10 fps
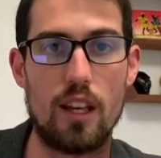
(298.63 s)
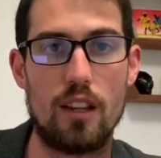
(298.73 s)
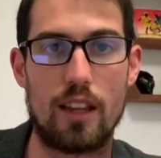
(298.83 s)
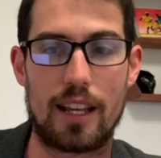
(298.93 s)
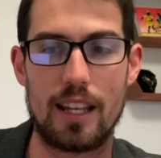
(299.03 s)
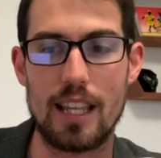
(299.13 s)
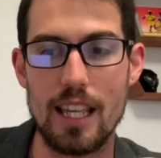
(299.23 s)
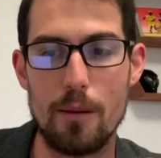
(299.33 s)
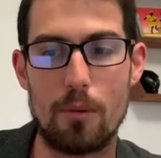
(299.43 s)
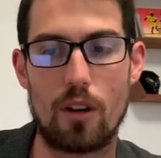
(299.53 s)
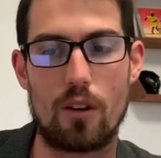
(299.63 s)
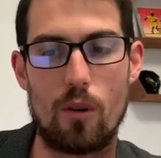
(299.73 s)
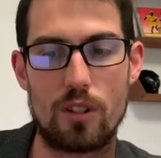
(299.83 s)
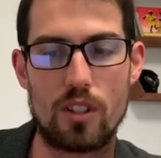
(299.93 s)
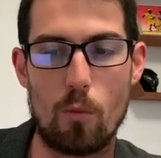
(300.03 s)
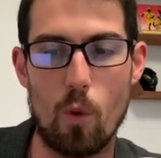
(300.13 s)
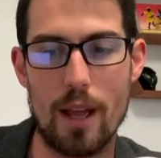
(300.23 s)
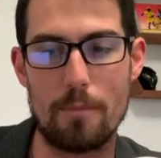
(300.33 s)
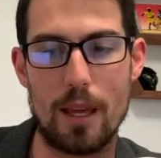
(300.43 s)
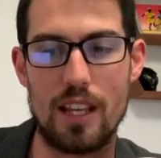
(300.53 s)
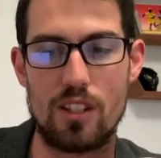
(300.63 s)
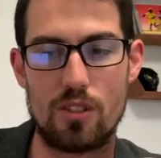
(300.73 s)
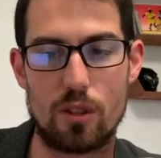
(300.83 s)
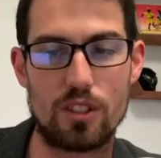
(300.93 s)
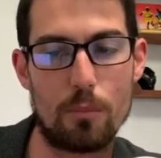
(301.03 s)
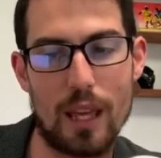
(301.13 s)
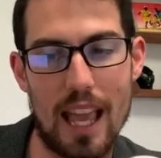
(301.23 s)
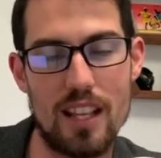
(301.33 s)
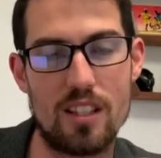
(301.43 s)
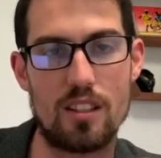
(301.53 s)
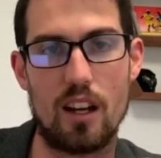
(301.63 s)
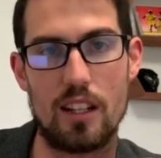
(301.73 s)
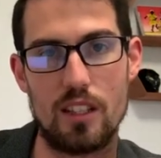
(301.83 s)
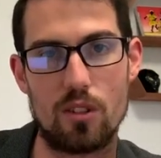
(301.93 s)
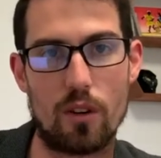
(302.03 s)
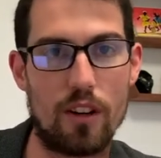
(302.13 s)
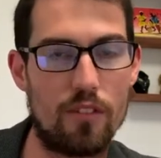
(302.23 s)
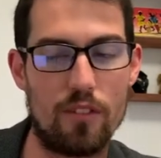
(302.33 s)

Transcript: like an ebook or some white pages or some case studies or an